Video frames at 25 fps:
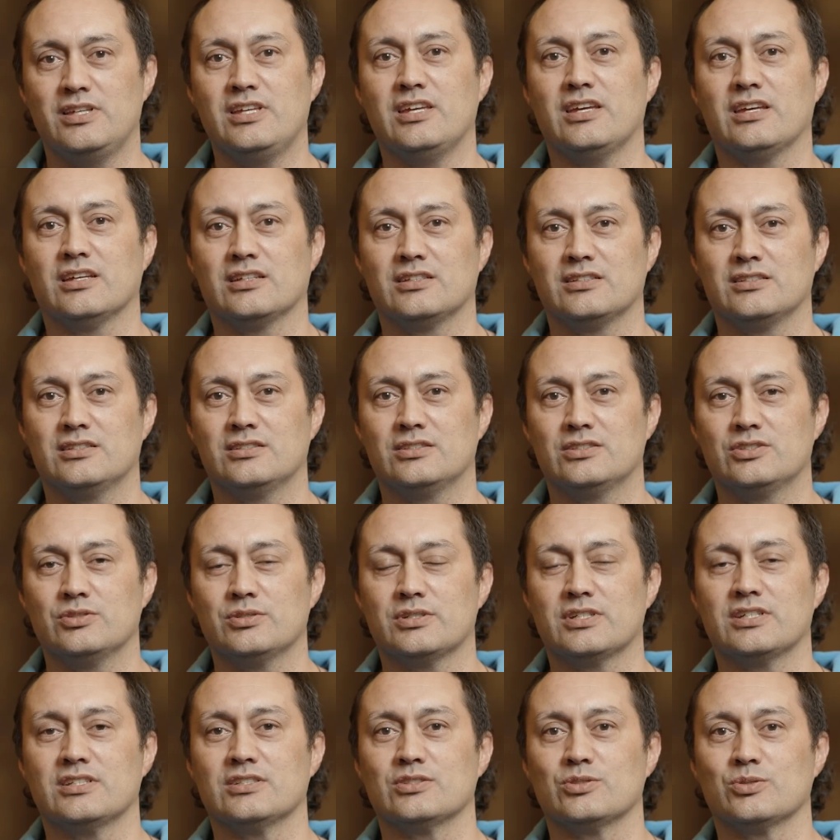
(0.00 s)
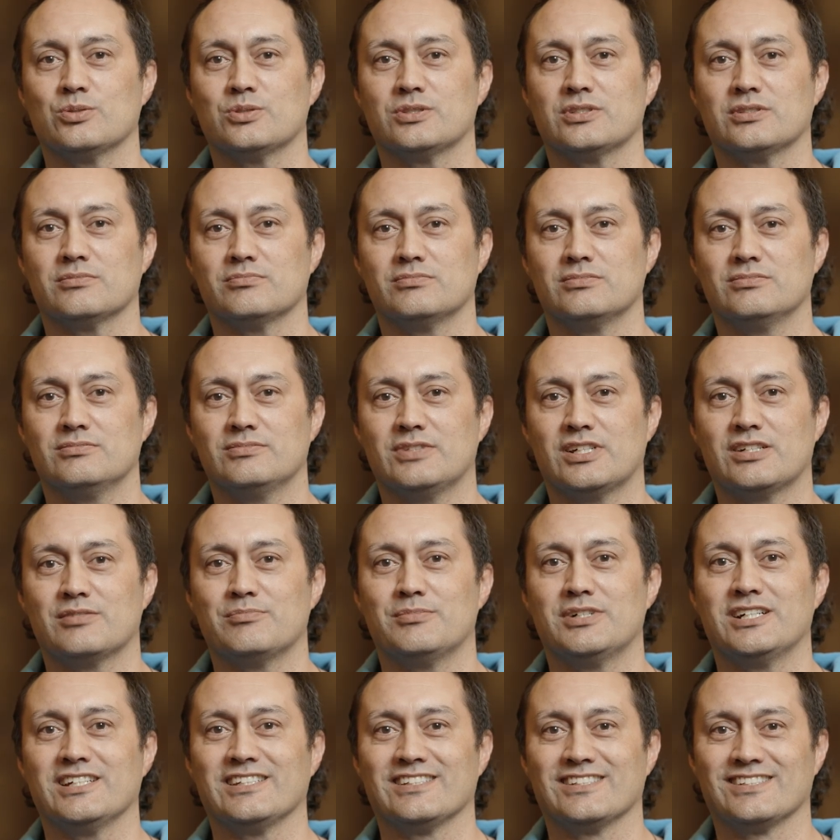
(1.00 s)
Yeah, tuakana is awesome.
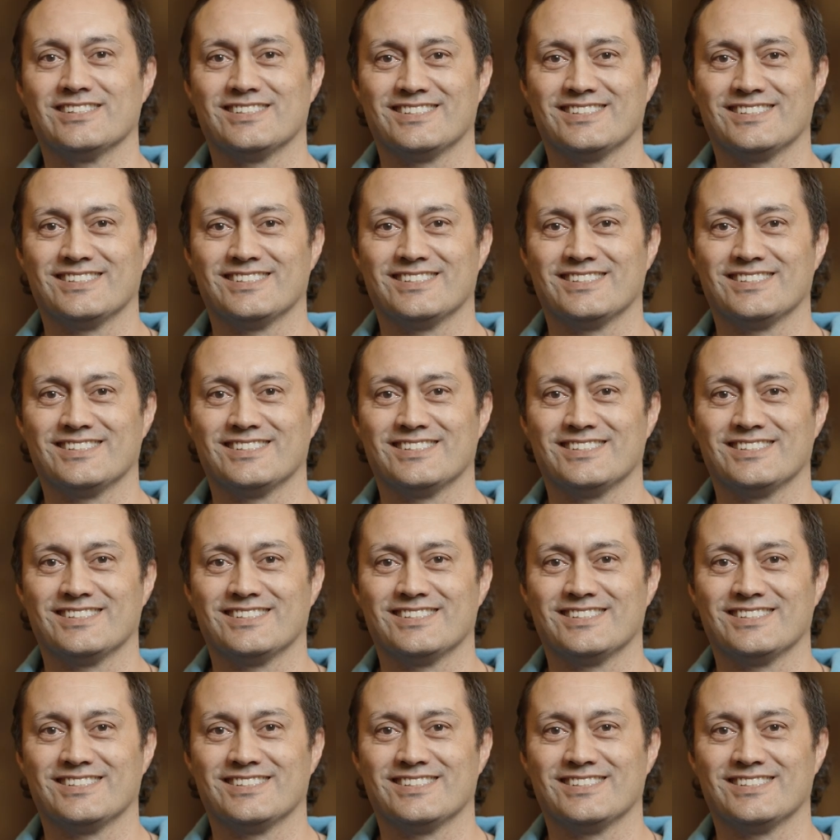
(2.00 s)
Haramai.